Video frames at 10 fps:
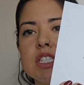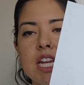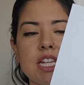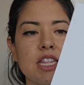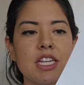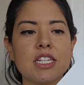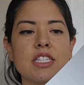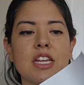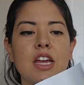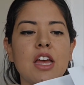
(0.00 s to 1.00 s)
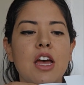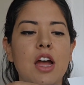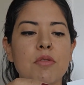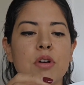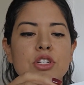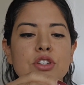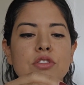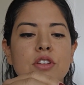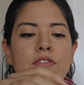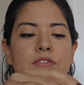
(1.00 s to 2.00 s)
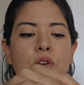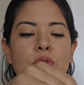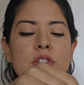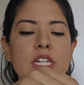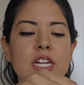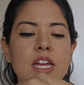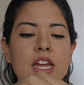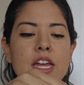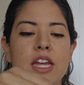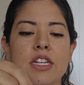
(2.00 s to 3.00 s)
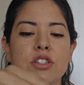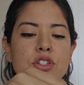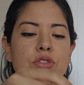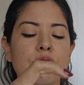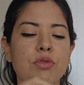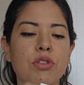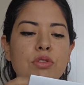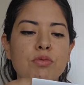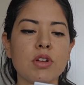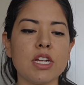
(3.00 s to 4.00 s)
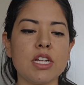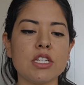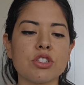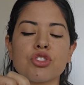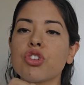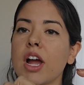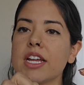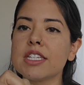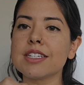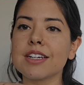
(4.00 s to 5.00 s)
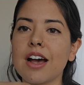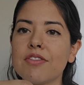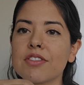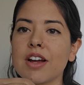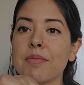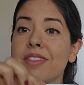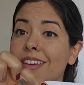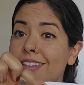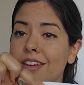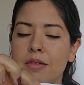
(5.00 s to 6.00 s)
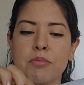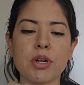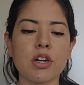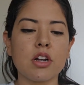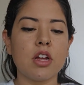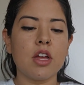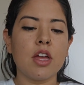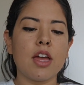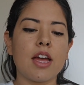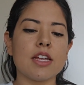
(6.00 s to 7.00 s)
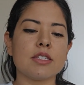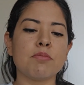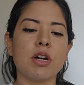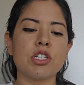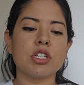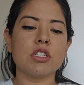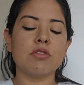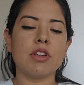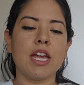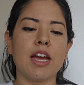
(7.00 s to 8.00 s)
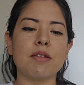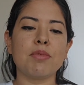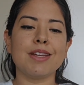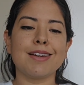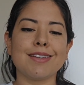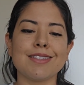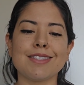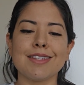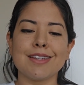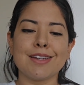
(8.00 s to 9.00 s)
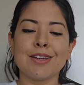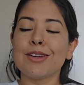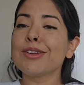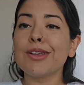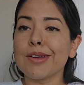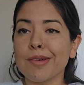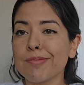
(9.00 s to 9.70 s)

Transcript: take these, I want you to fold it into threes. Try to cover up the number as much as you can because, you know,